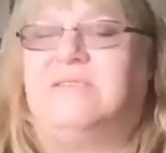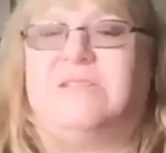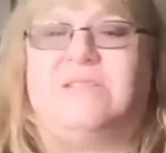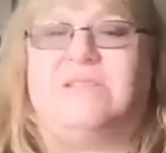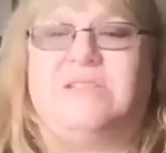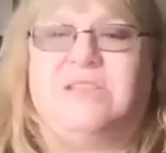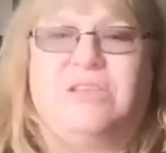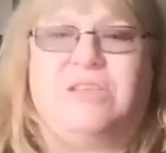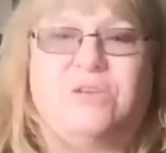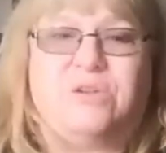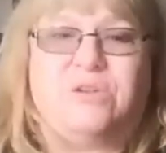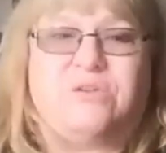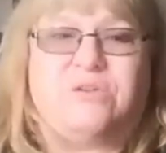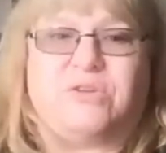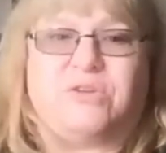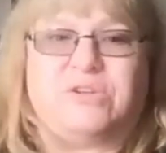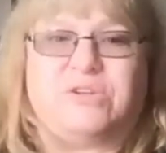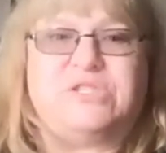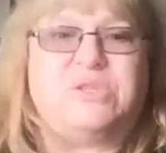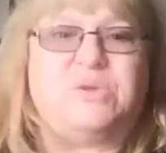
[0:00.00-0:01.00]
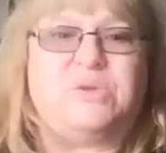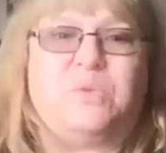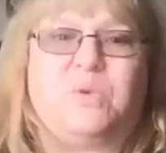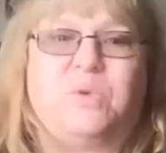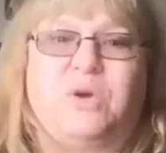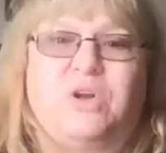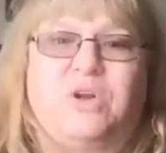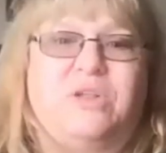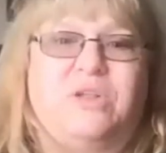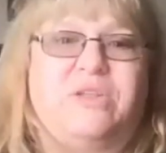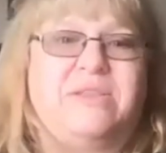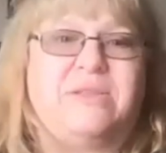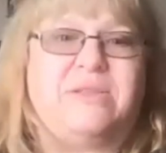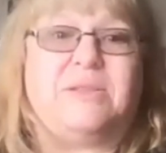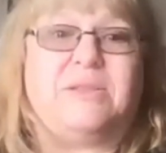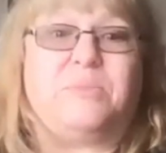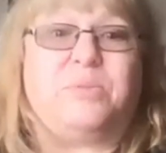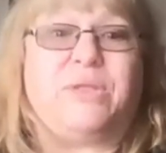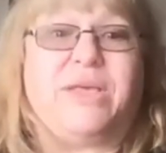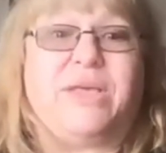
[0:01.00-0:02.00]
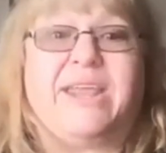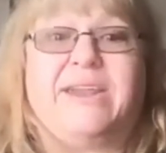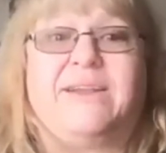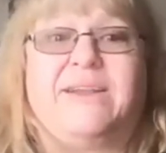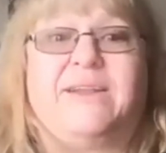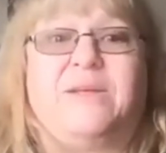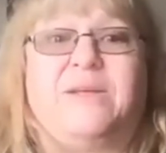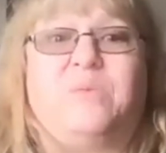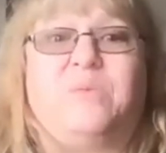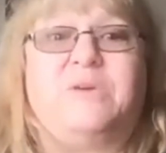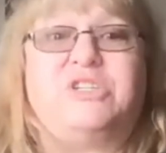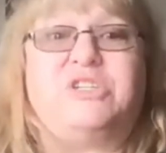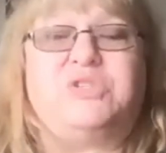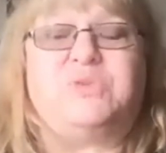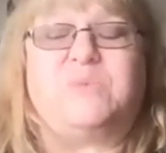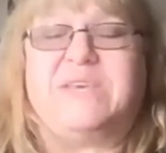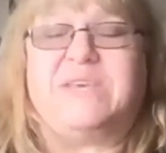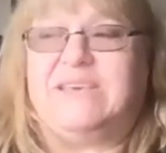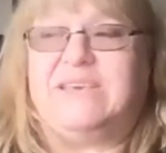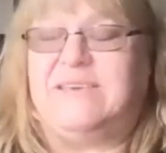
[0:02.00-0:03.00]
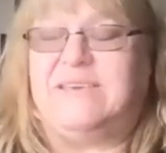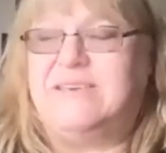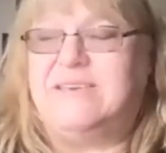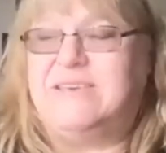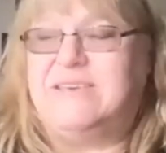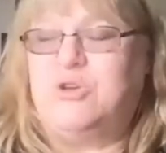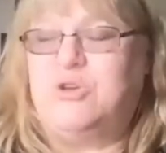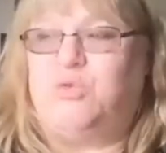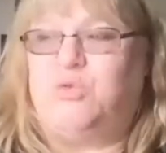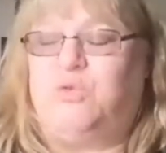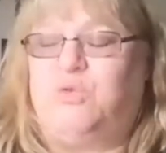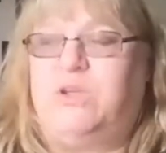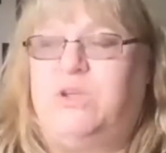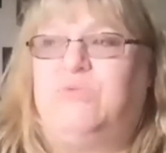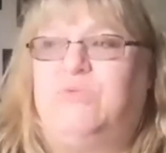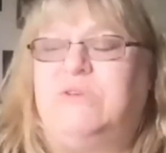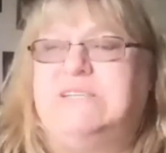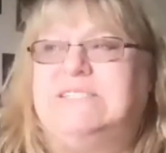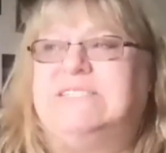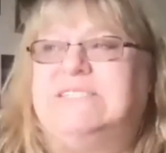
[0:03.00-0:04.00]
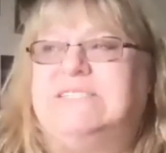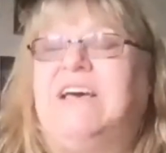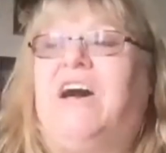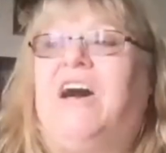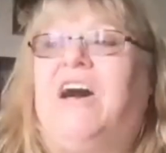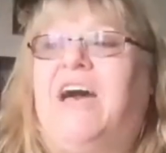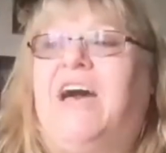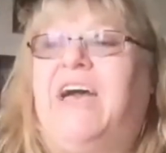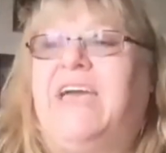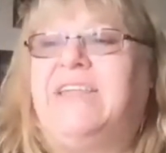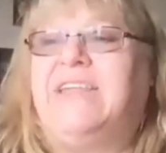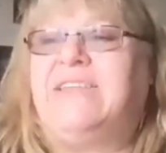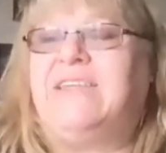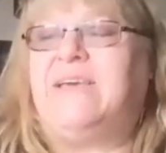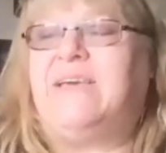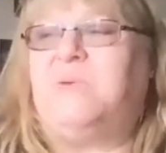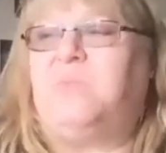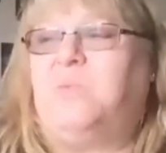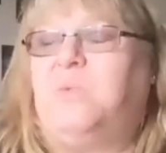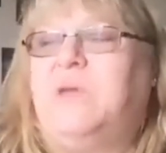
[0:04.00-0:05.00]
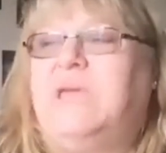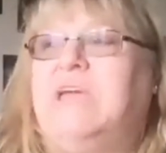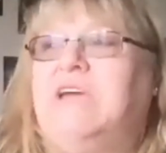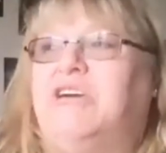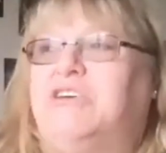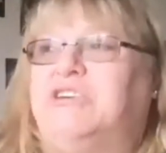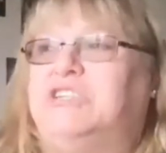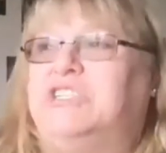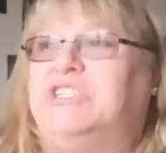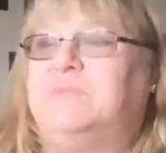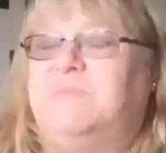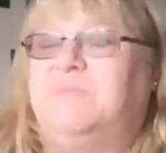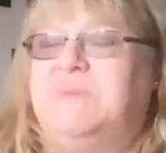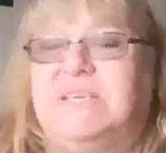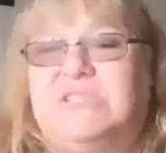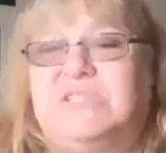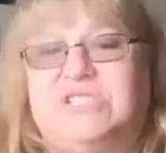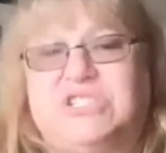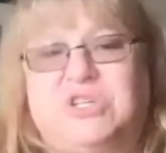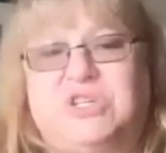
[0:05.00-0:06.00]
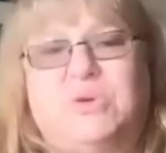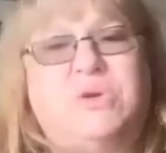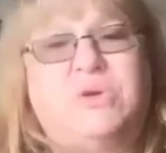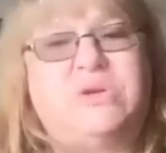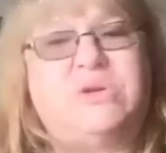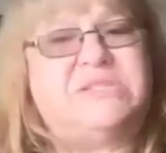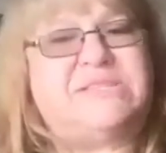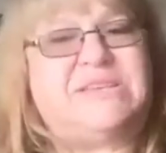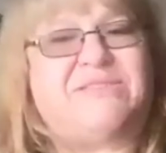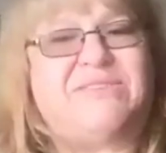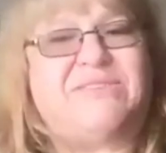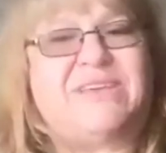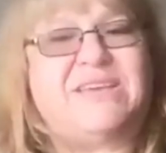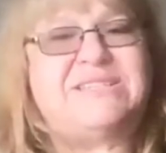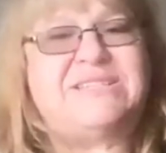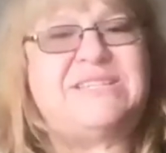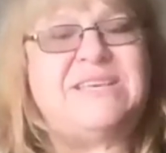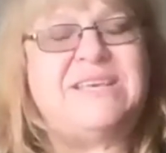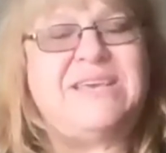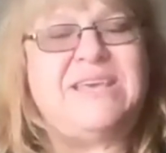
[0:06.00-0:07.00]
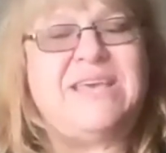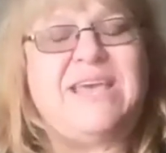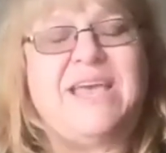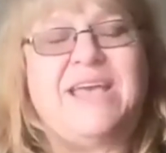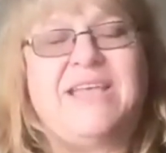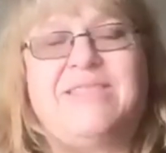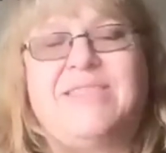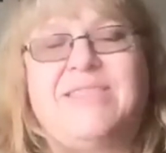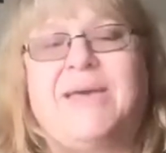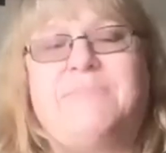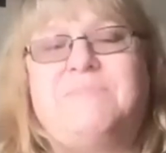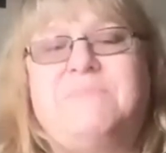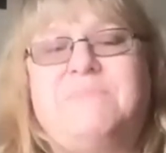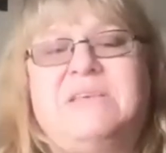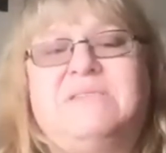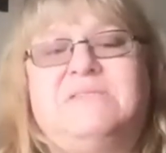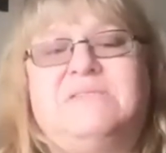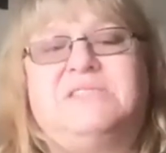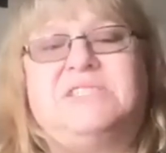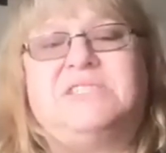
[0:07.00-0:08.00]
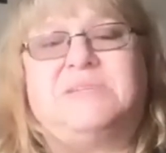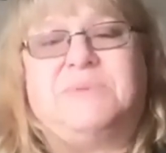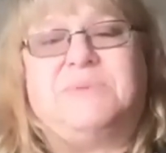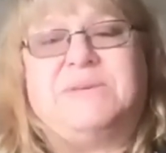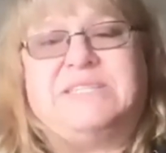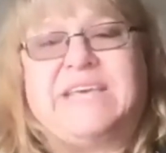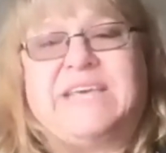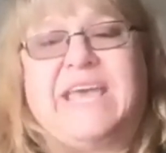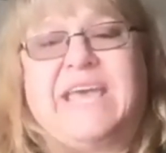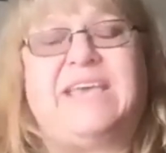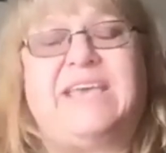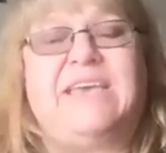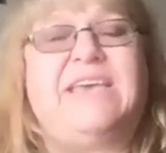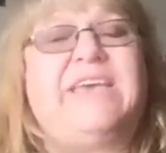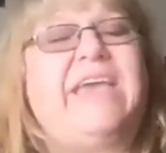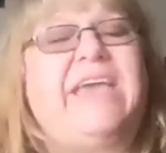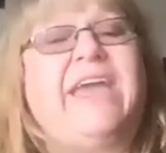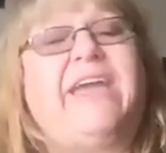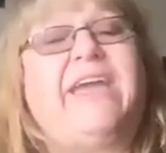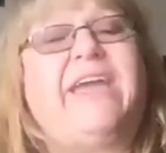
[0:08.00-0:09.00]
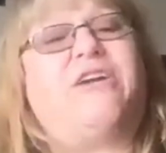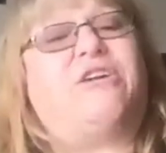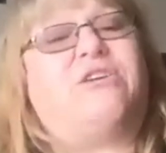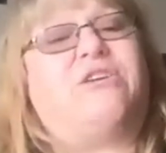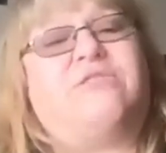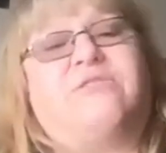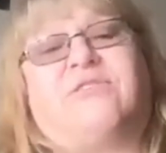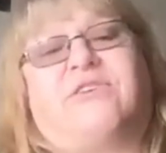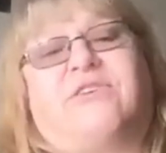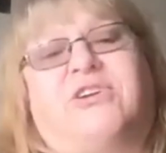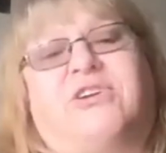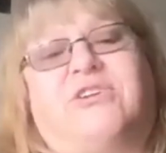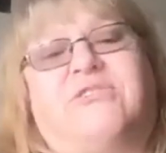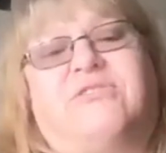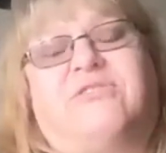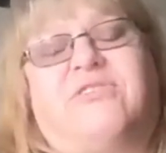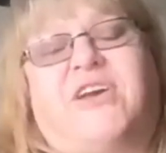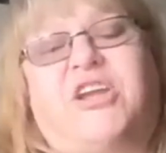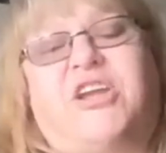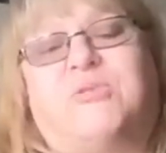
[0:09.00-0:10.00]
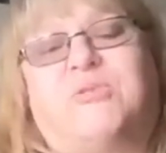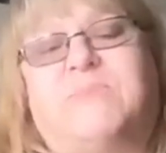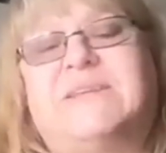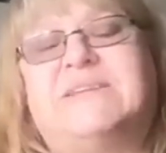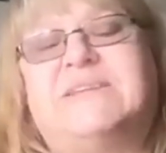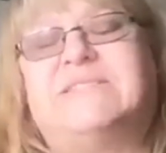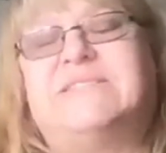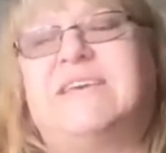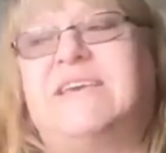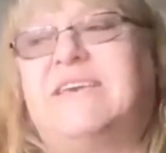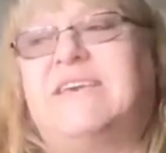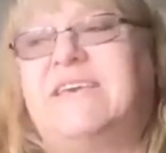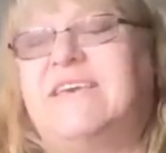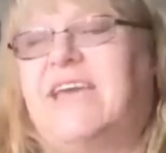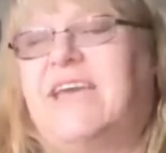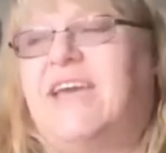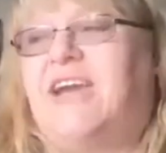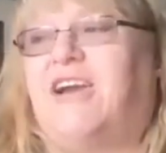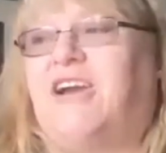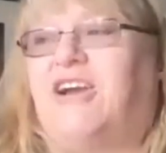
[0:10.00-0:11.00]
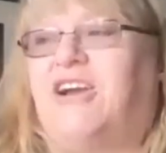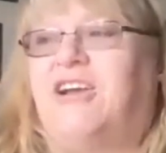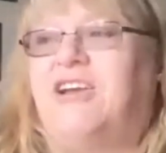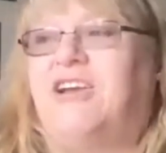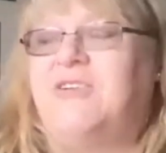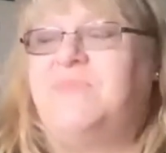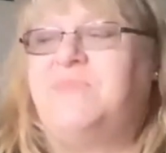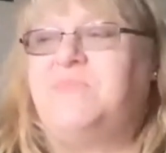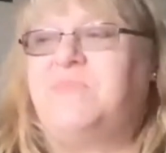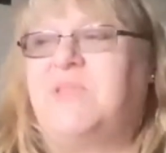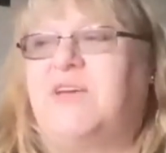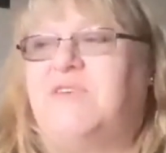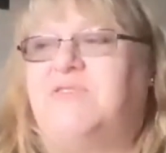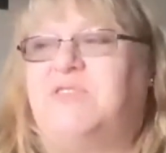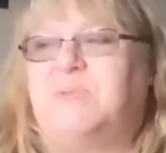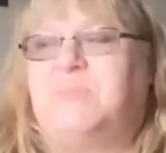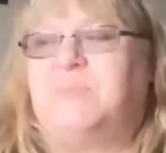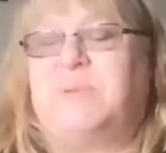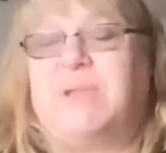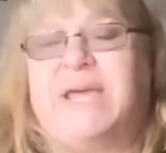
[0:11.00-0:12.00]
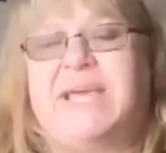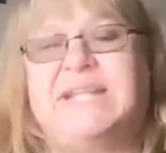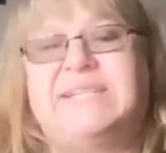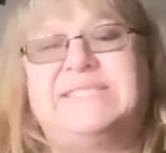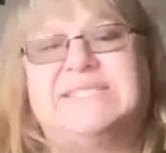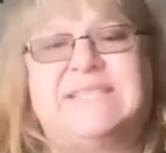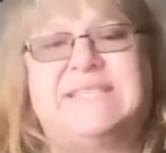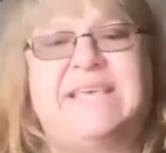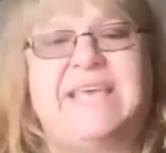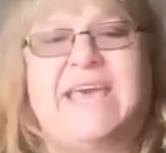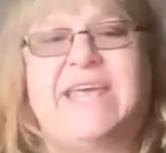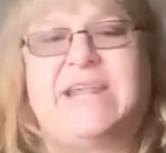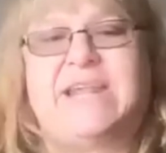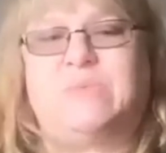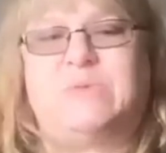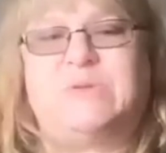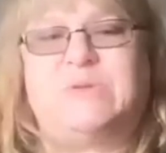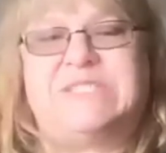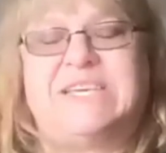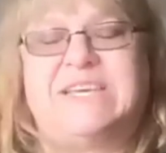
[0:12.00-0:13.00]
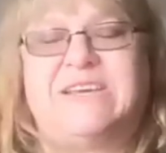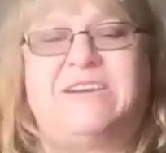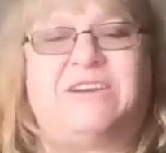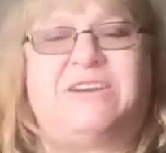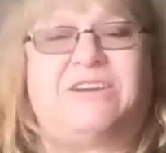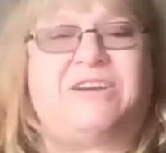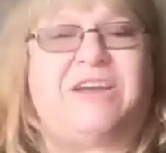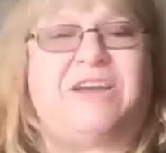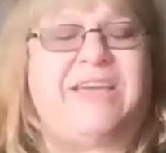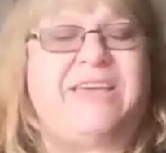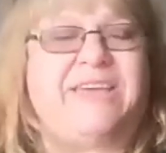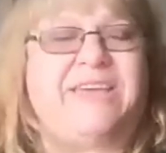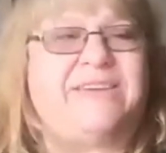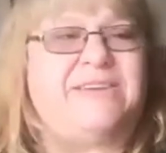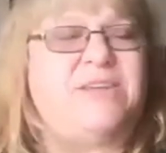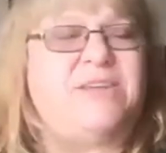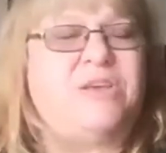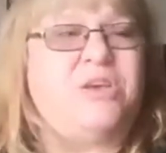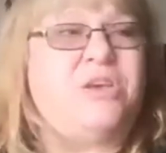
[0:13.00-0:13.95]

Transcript: the universe, the world, the planet on which we reside, and we are to be stewards of it. And that means to be taking care of our environment, taking care of the plants and the animals here. And